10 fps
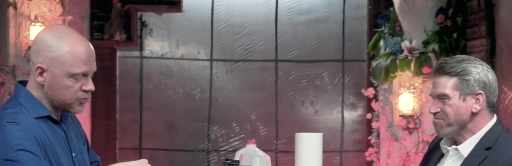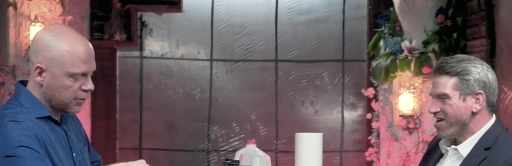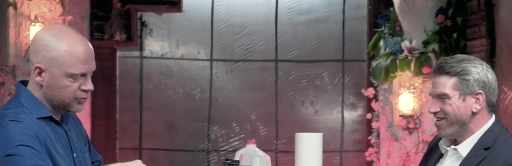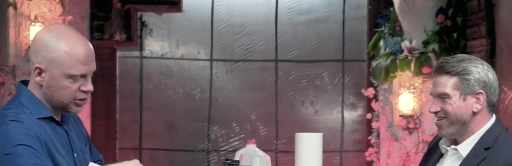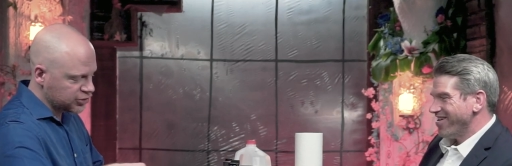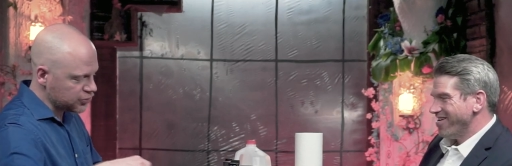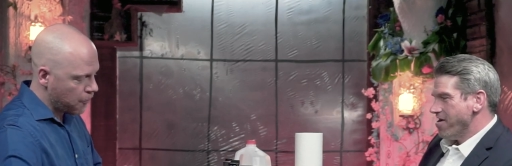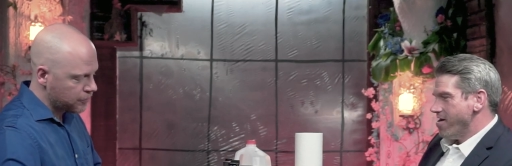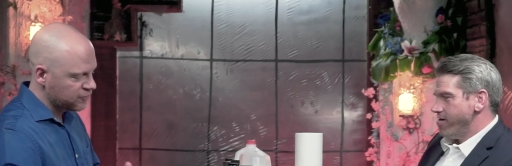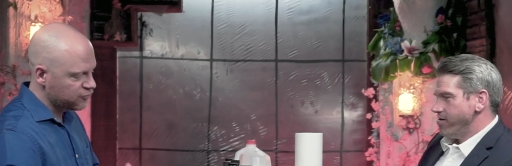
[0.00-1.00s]
Speaker 1: Just
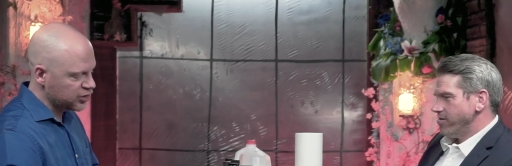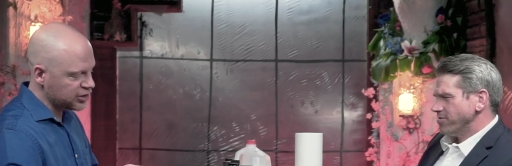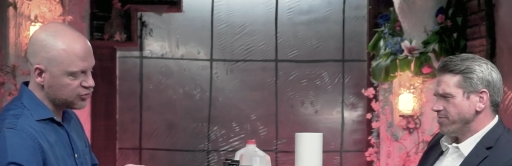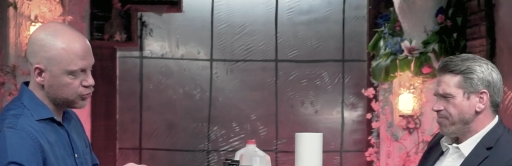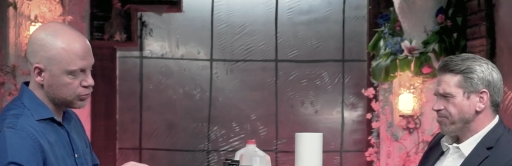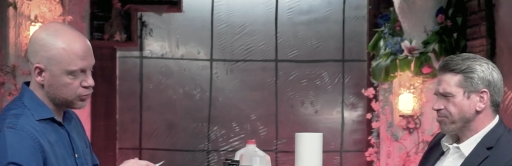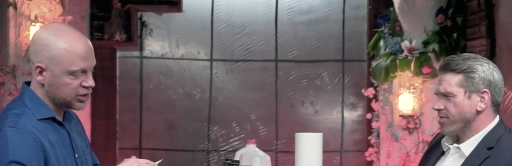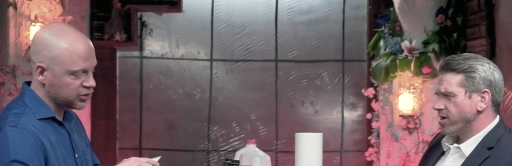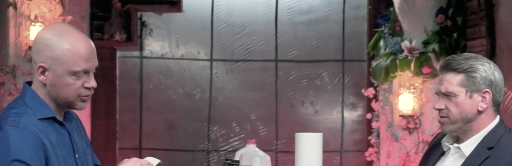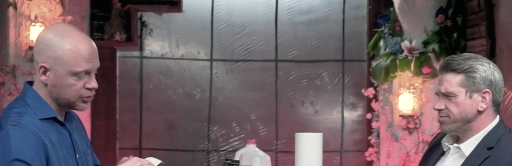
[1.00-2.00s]
various food
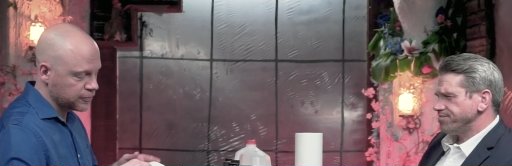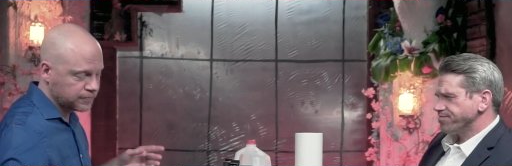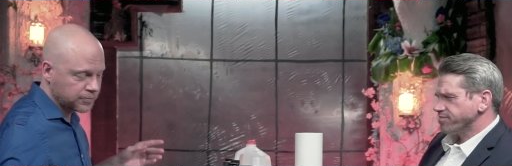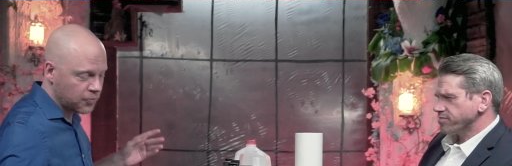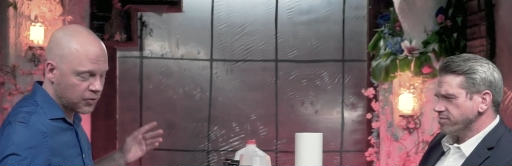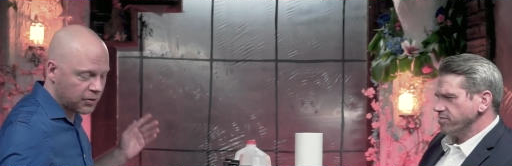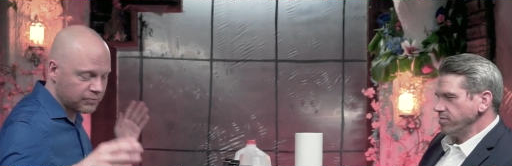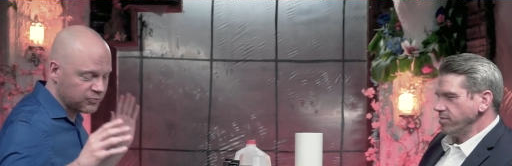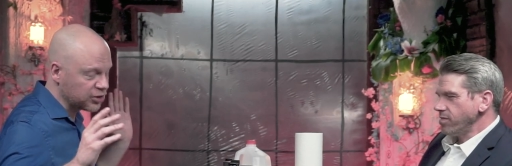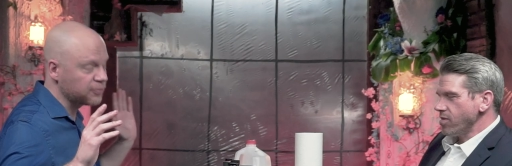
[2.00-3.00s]
questions.
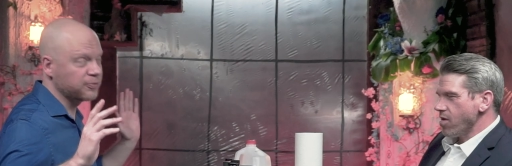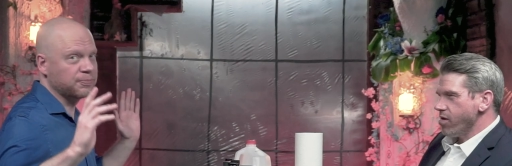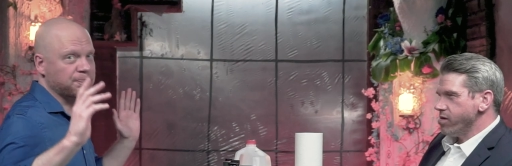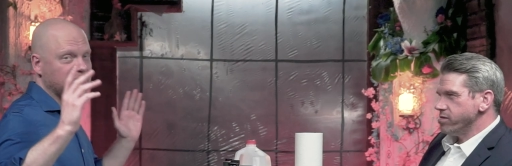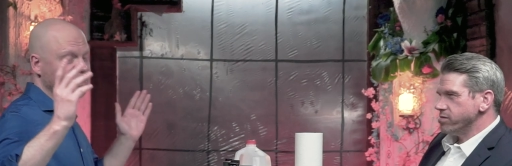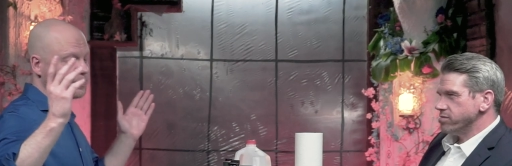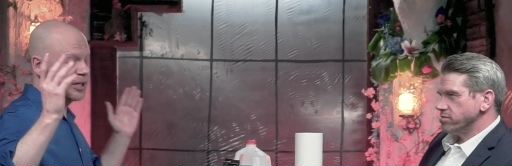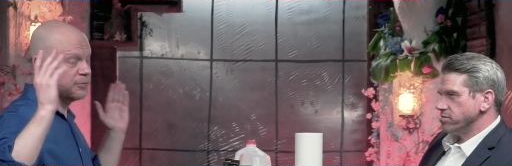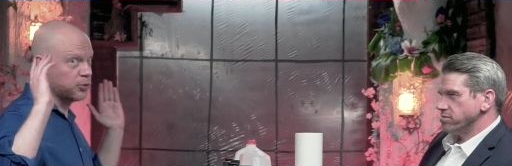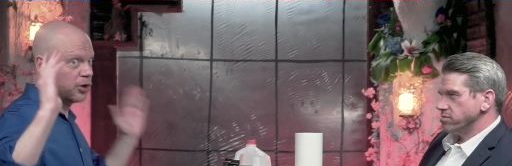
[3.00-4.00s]
They're asked
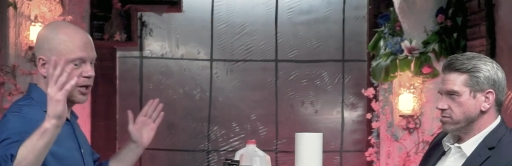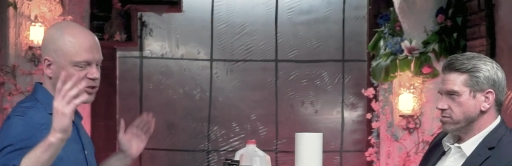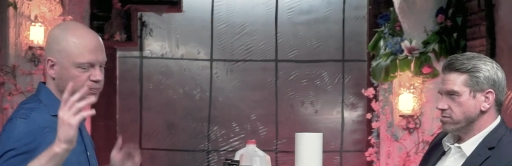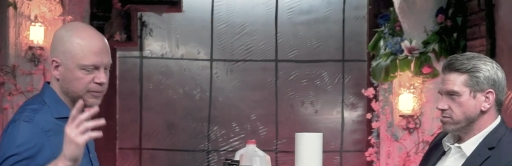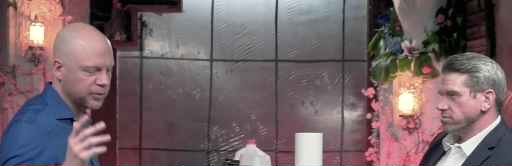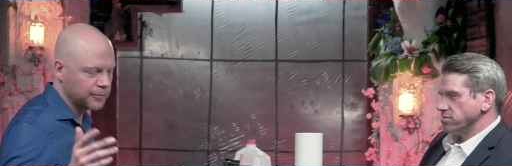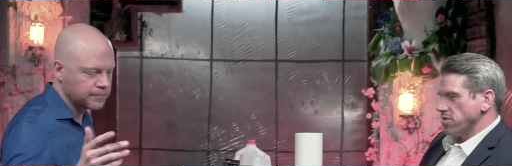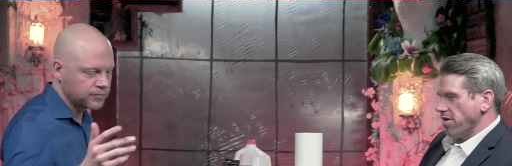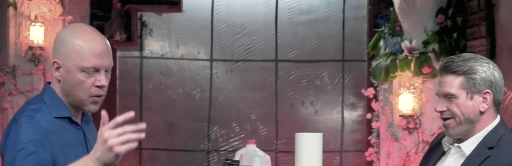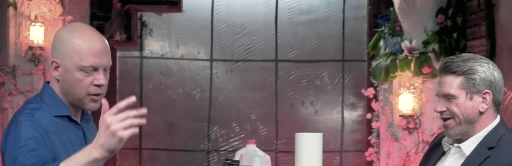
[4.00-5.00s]
by lots of people.
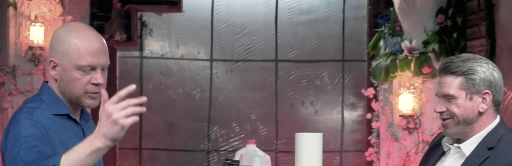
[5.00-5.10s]
All right.